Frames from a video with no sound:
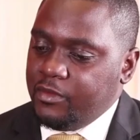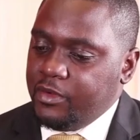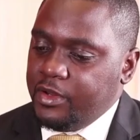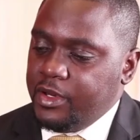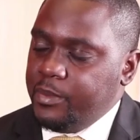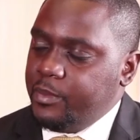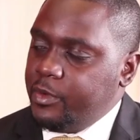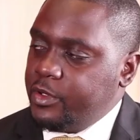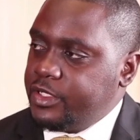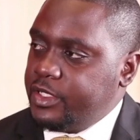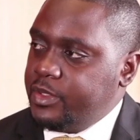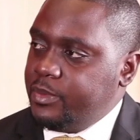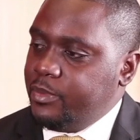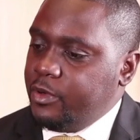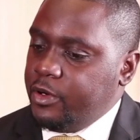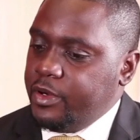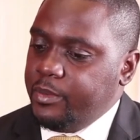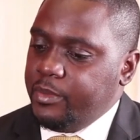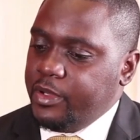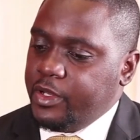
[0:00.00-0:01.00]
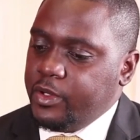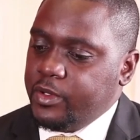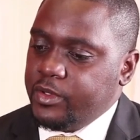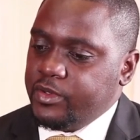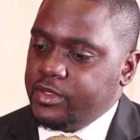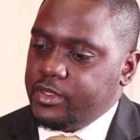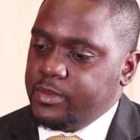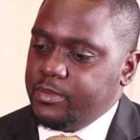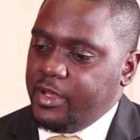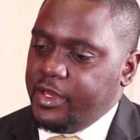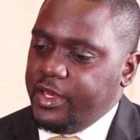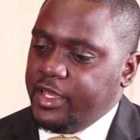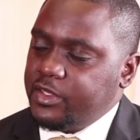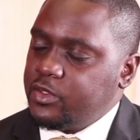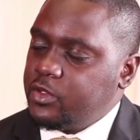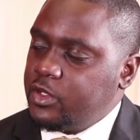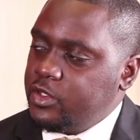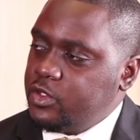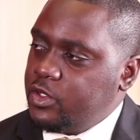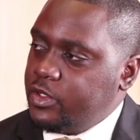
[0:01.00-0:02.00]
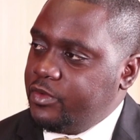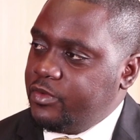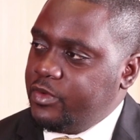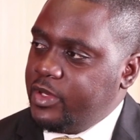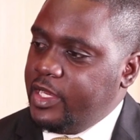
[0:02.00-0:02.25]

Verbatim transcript: a very important point because my next question